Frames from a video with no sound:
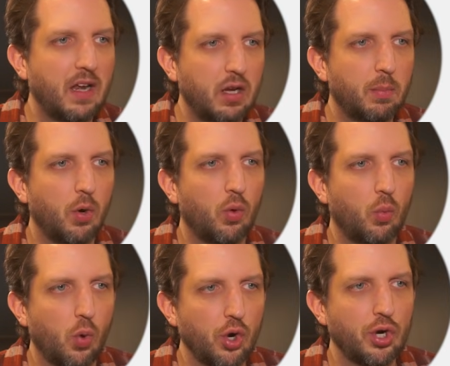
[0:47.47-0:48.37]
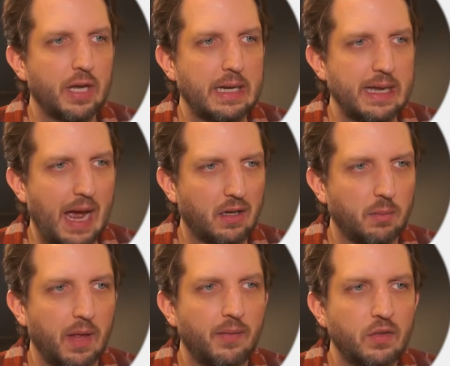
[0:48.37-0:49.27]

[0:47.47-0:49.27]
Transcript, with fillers: editable Word document.